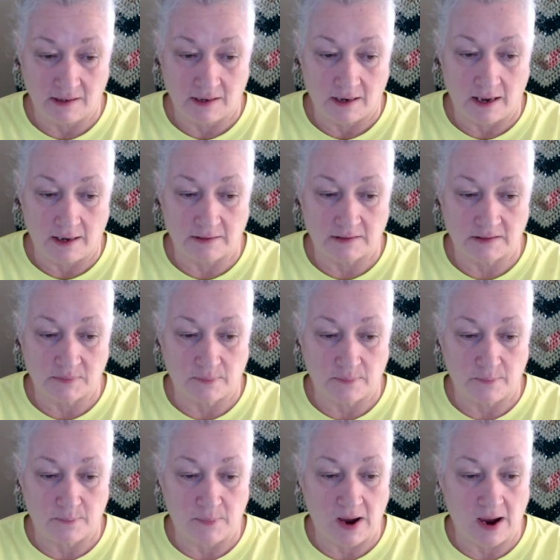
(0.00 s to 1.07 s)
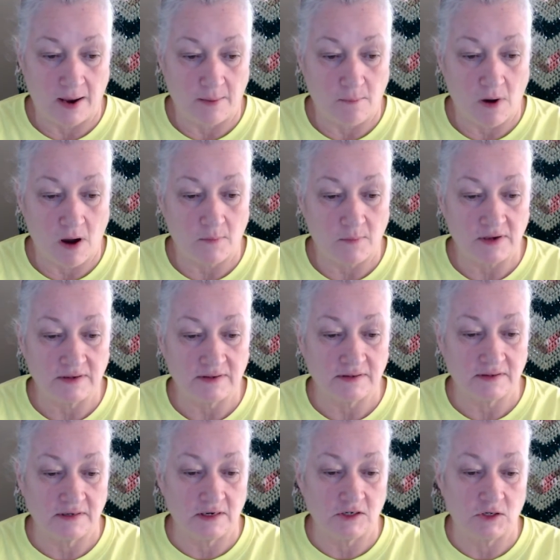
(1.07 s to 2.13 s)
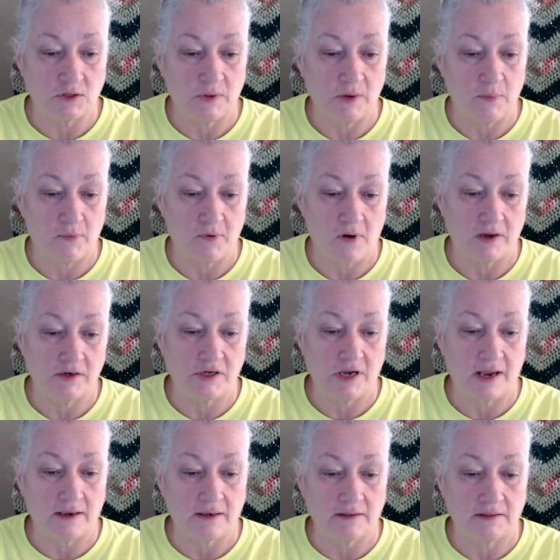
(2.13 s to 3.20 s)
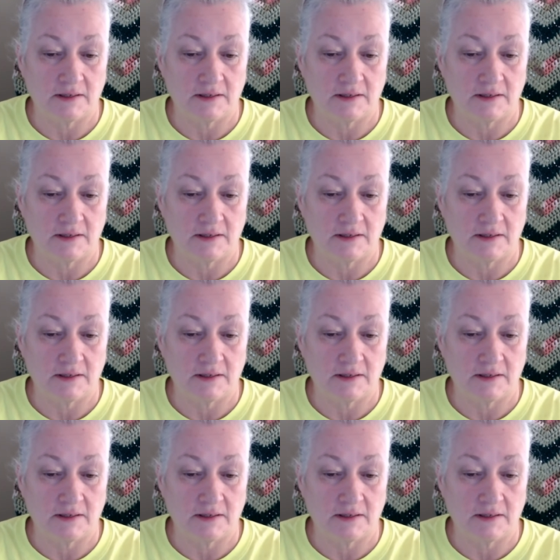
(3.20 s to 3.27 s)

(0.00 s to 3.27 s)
and it's by Mama's Stitchery Project.